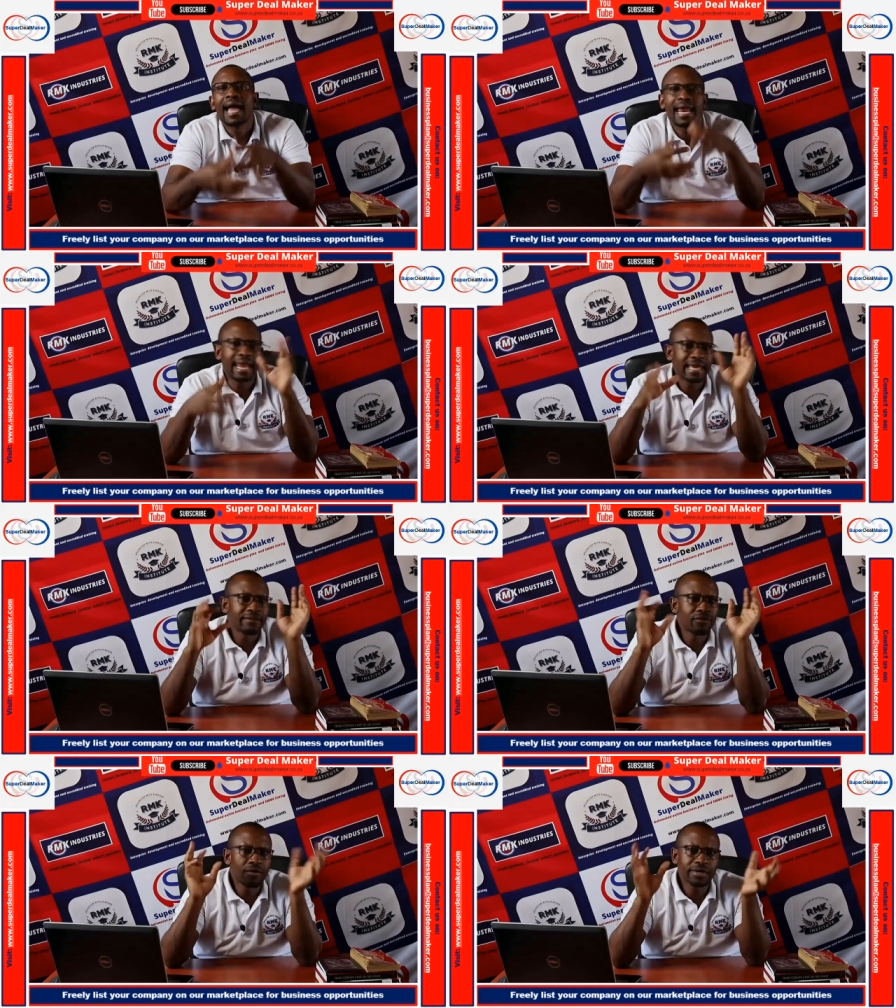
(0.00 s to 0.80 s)
Unlike
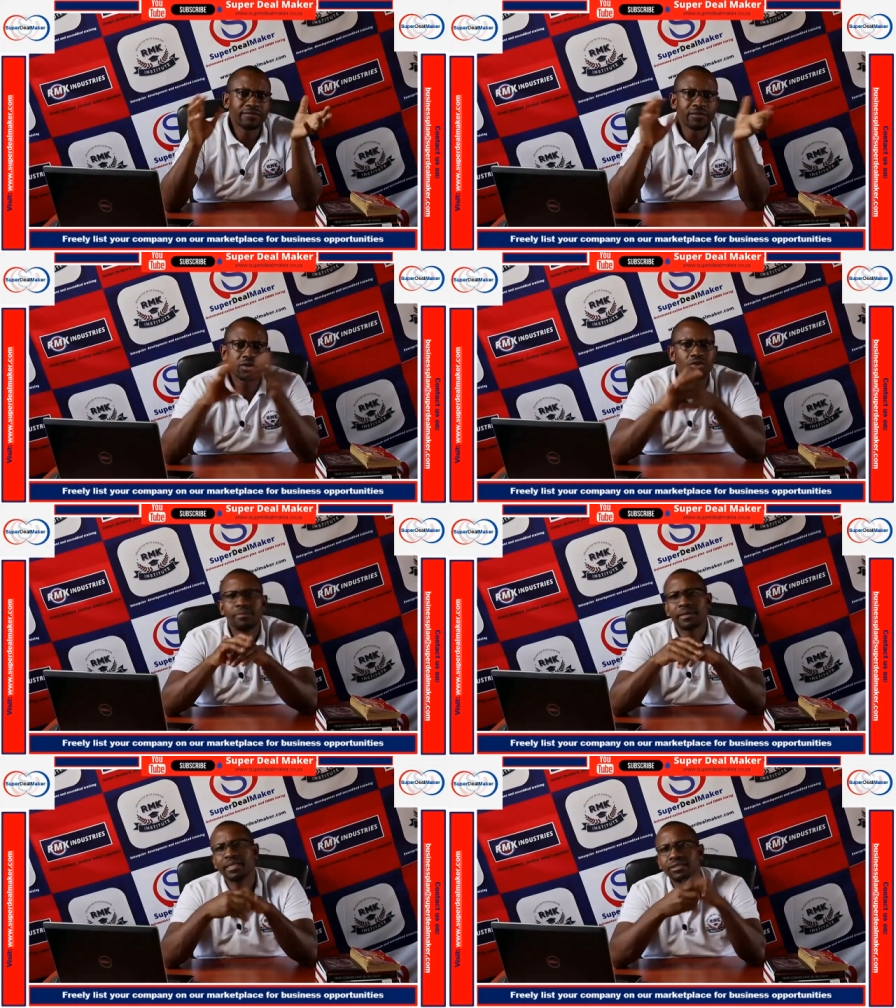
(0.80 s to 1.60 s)
if you are working for a
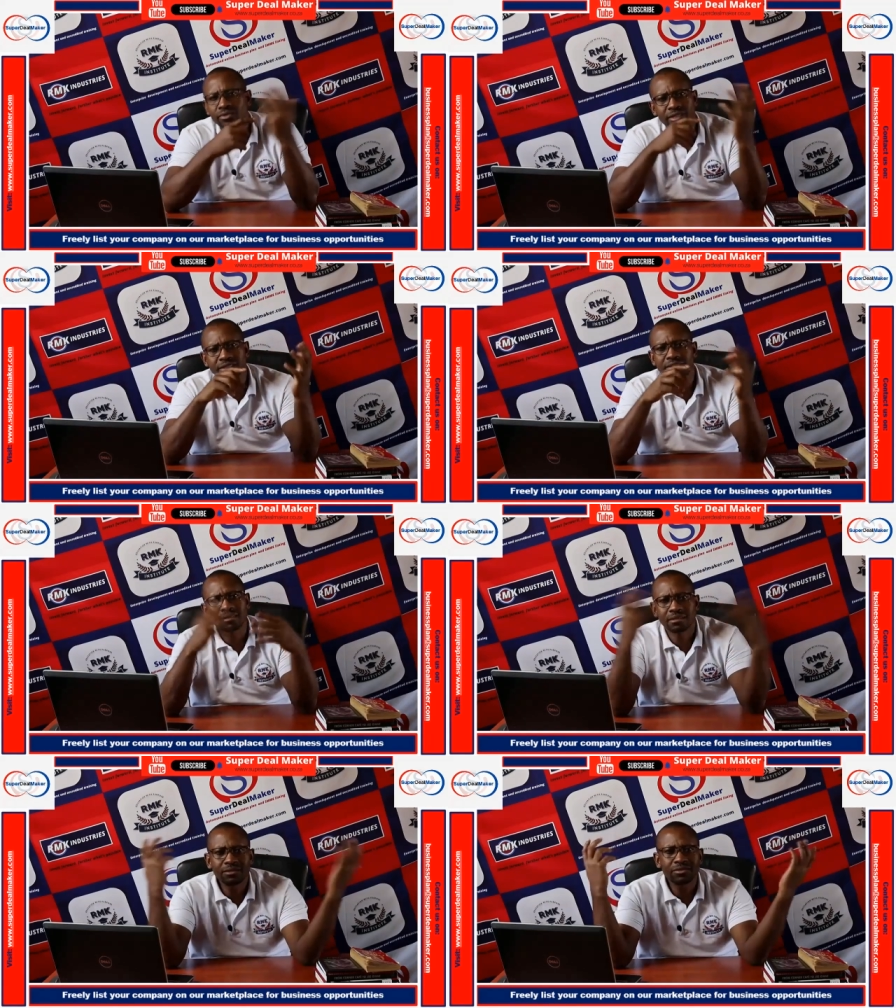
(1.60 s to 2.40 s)
corporate, you
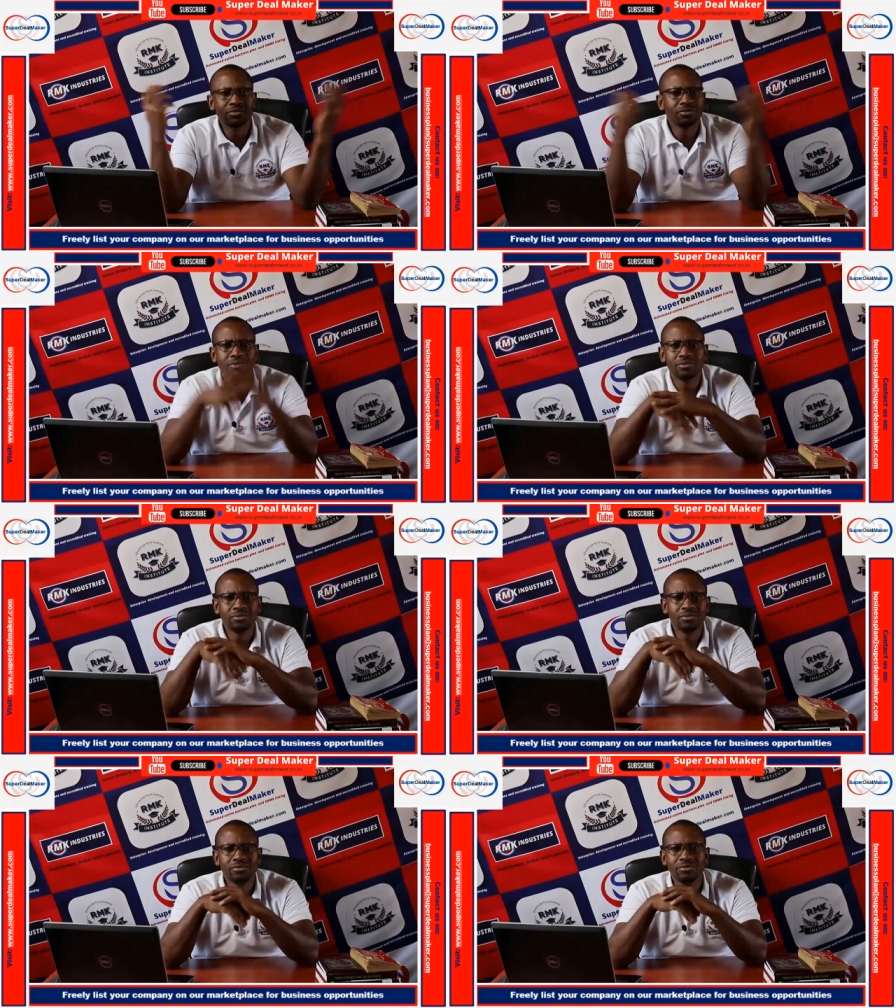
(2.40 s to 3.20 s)
just you,
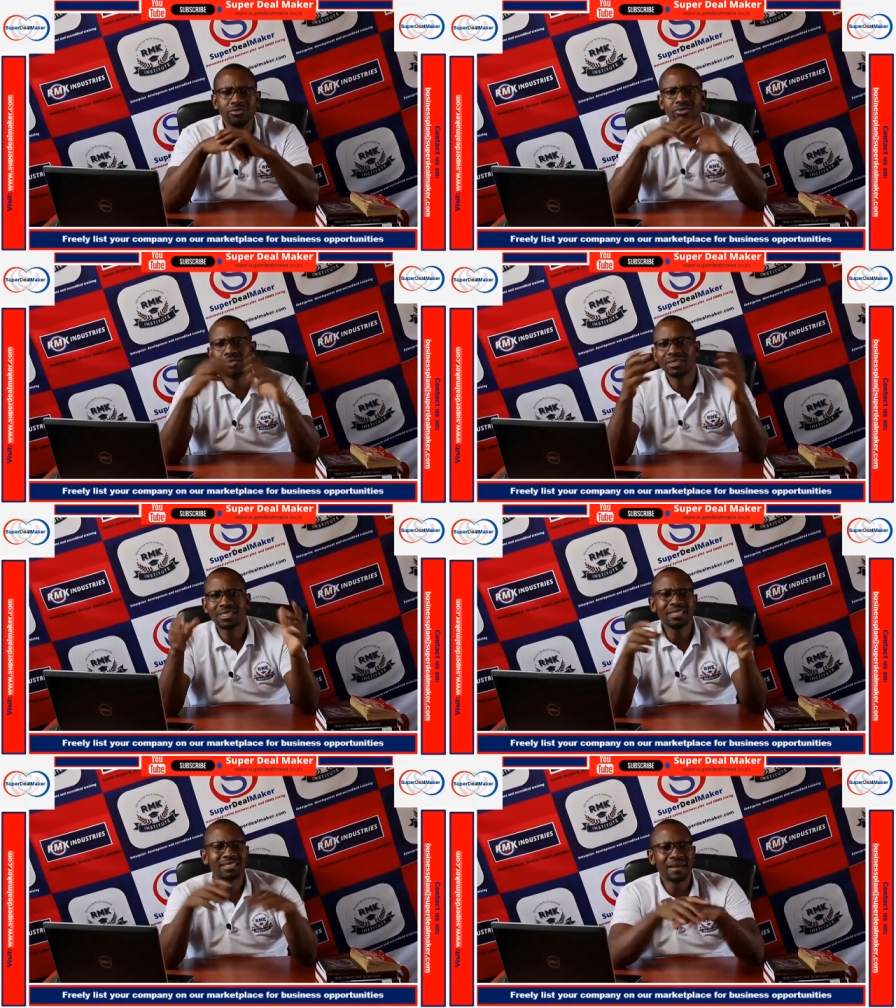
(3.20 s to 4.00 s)
you, your
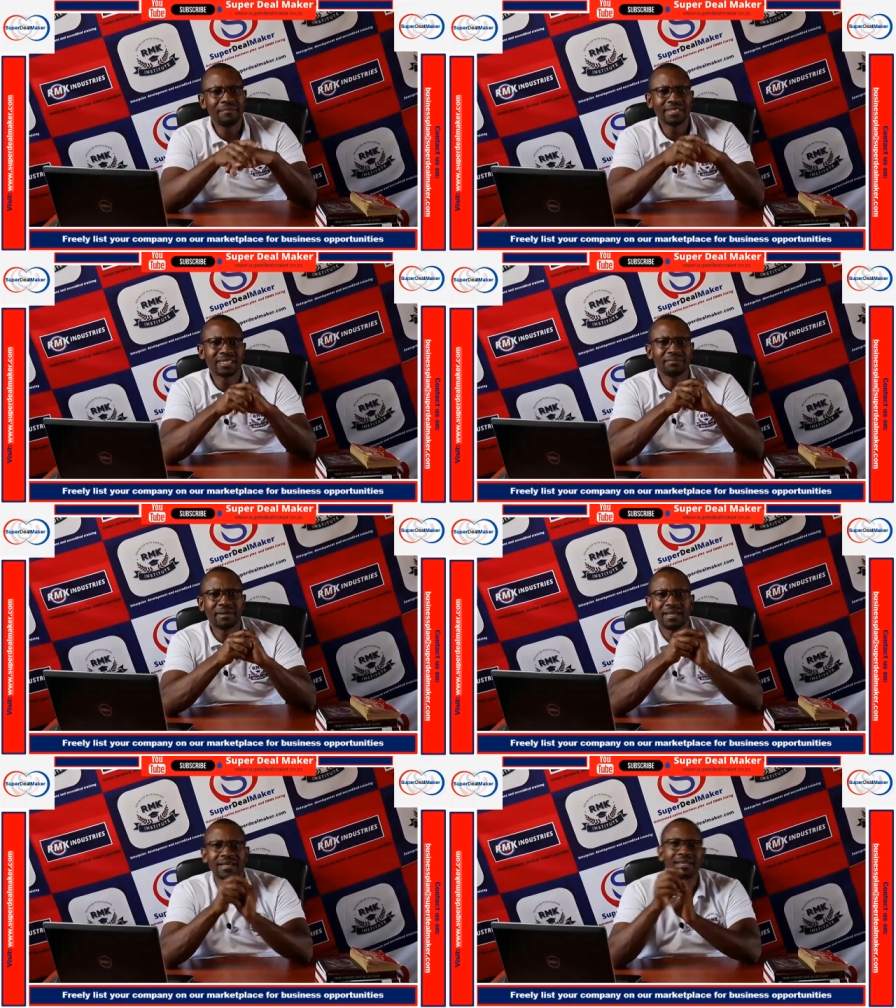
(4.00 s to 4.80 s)
skills are measured
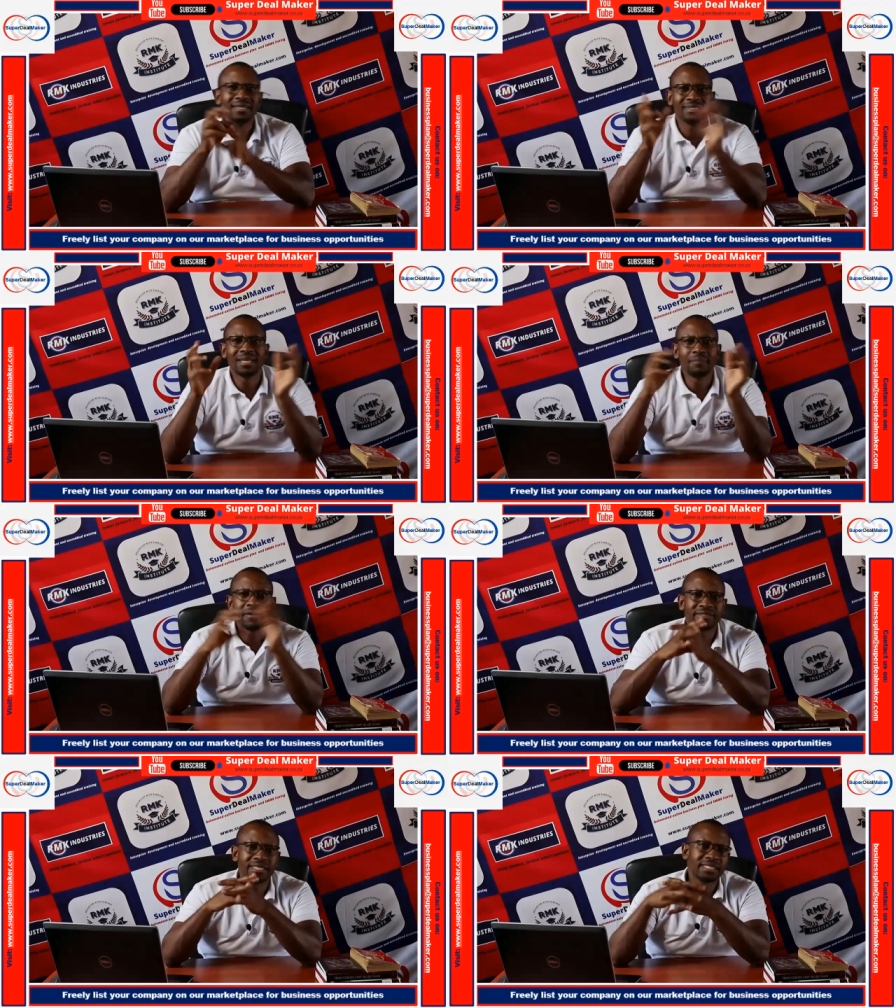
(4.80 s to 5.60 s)
by number
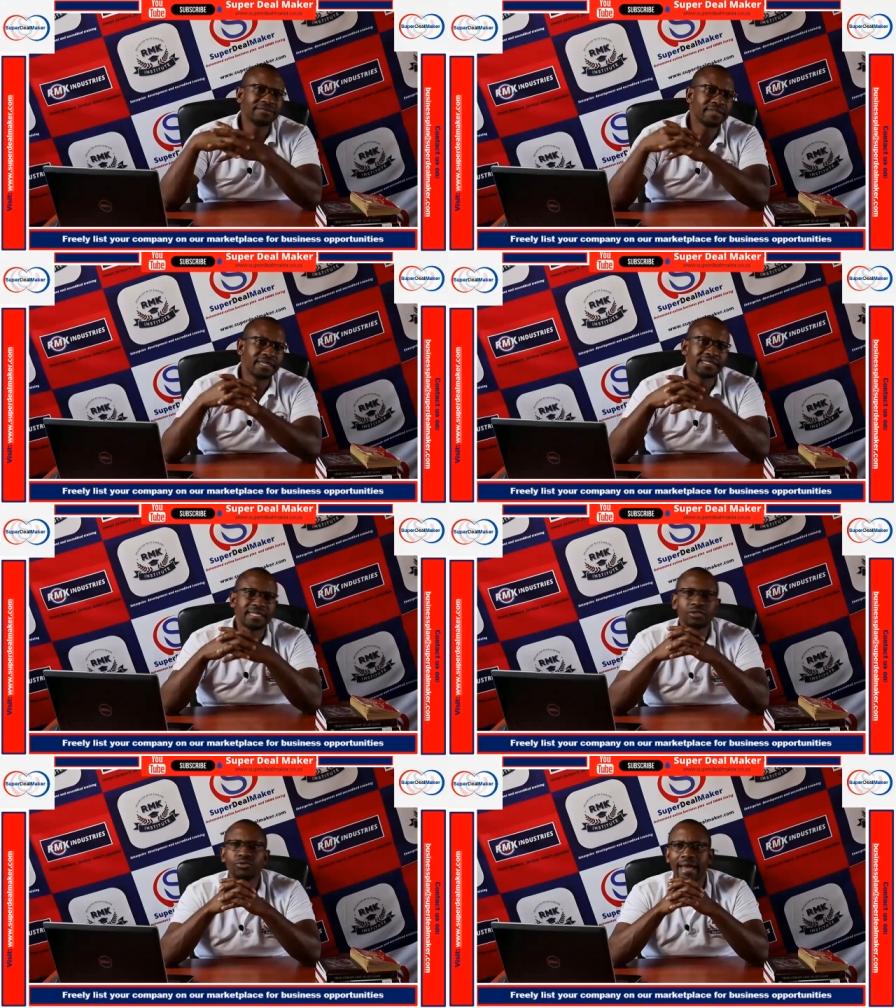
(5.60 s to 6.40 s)
of certificates
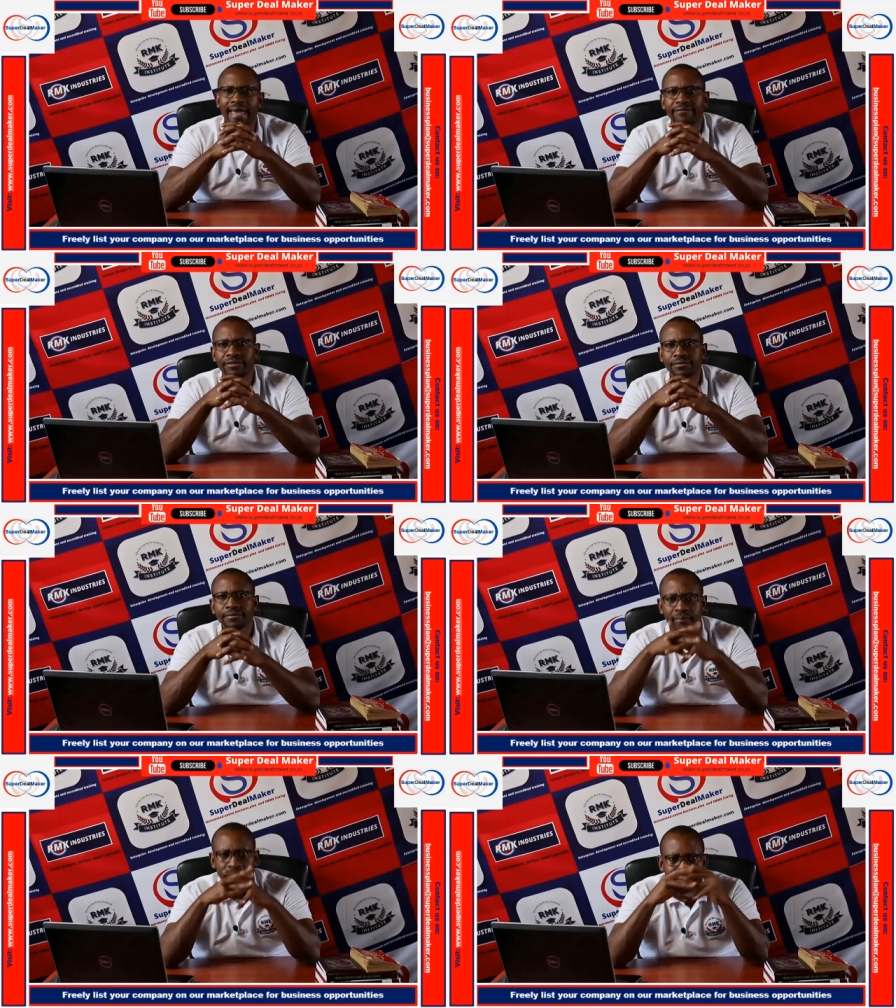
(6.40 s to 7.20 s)
that you have.
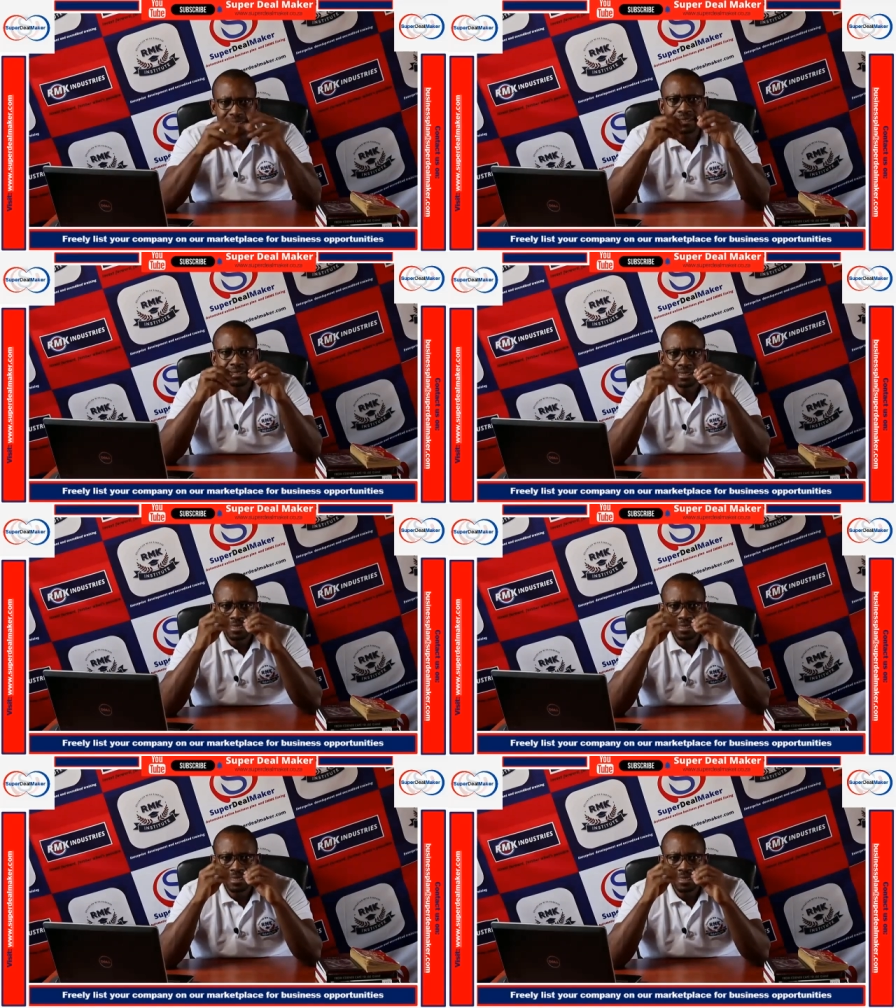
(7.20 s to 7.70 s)
But